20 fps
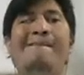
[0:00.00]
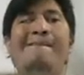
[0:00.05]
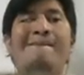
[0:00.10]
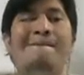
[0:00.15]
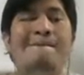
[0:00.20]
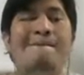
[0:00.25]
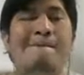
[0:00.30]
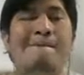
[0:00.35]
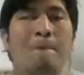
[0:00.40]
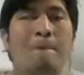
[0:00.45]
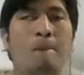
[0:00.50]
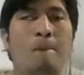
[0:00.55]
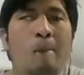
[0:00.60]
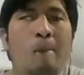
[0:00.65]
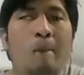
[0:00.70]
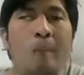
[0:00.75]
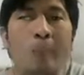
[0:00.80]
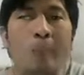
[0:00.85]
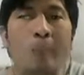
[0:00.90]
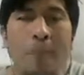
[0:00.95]

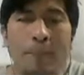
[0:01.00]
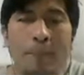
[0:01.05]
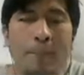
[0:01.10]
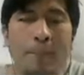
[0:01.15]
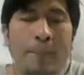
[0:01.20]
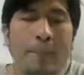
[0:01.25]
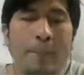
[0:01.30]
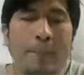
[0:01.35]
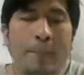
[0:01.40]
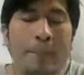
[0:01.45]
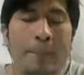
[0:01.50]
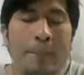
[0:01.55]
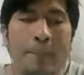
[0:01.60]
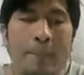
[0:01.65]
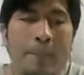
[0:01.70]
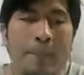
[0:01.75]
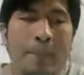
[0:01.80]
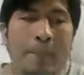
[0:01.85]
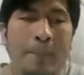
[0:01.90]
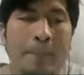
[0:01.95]

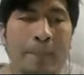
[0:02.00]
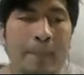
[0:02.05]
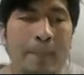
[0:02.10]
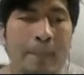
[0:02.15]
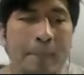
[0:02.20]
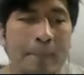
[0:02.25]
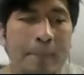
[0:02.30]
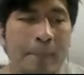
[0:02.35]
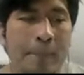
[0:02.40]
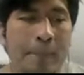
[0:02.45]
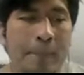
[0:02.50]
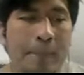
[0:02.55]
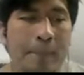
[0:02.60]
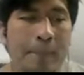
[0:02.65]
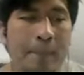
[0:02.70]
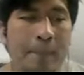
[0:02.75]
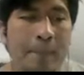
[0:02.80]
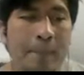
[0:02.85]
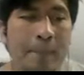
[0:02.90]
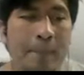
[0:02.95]

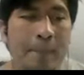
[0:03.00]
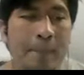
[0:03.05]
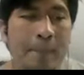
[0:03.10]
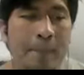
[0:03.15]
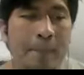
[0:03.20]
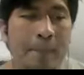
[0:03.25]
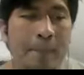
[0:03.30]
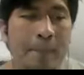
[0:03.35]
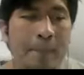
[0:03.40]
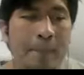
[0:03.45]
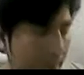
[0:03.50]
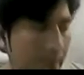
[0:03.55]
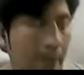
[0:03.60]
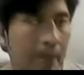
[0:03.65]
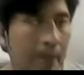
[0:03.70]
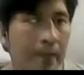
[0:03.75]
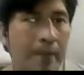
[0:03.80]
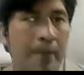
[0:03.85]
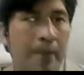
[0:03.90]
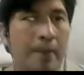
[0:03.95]

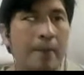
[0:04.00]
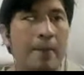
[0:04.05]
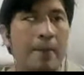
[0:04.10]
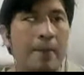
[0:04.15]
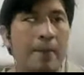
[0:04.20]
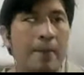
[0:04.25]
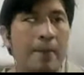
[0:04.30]
This person isn't speaking.